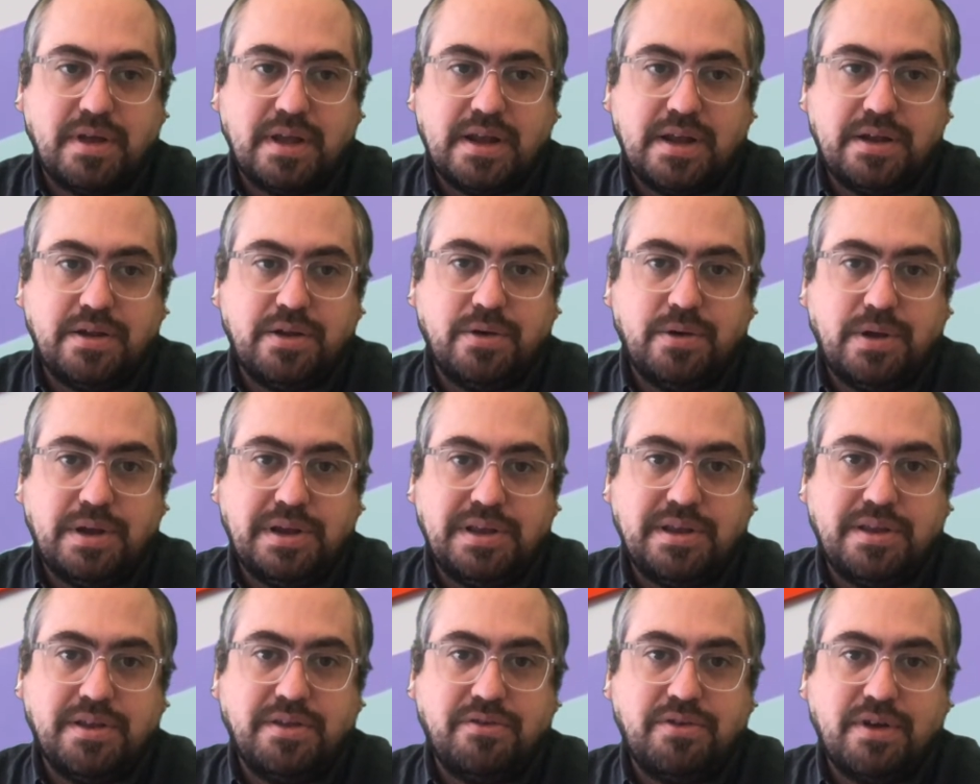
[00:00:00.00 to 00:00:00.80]
and I know I
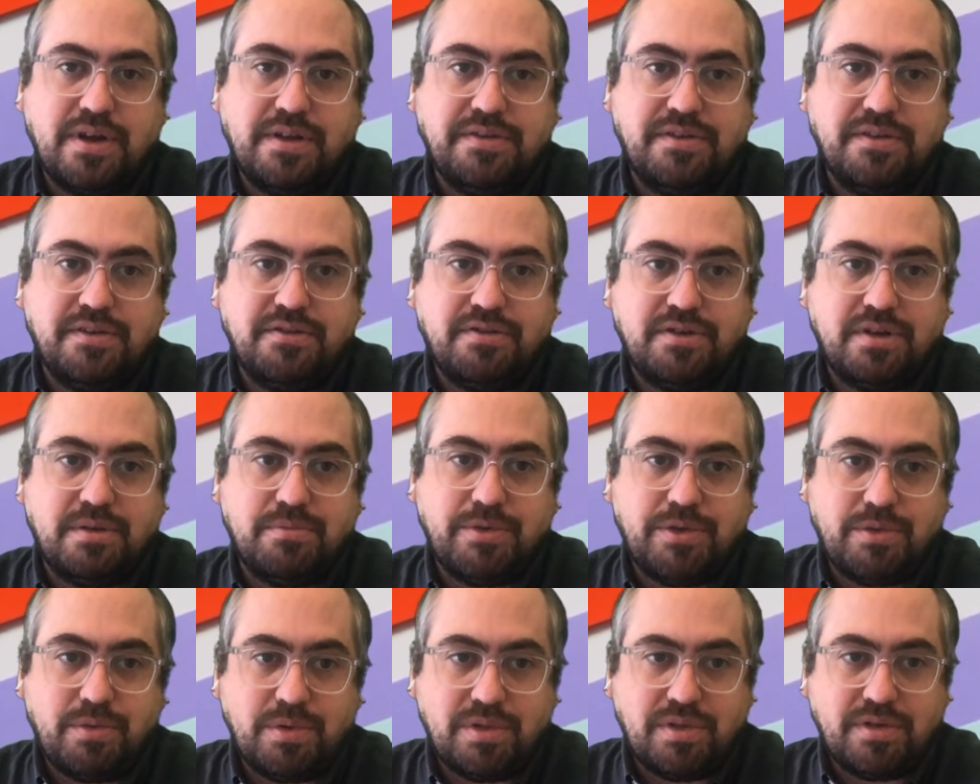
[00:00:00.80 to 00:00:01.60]
need to transition it
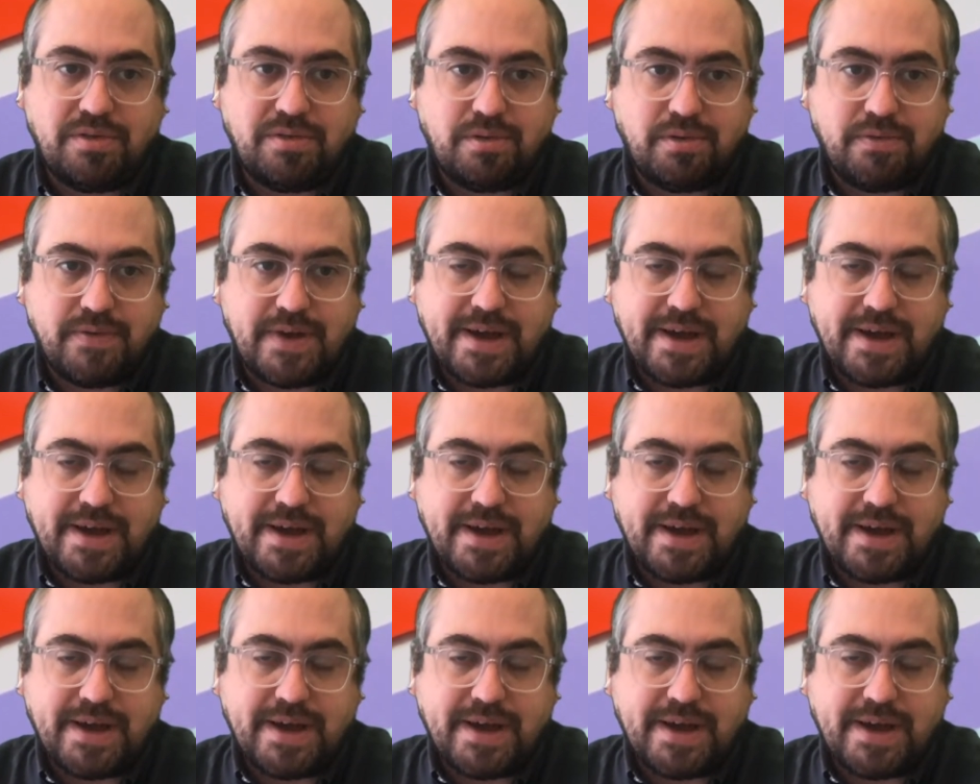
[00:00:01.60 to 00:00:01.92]
between the two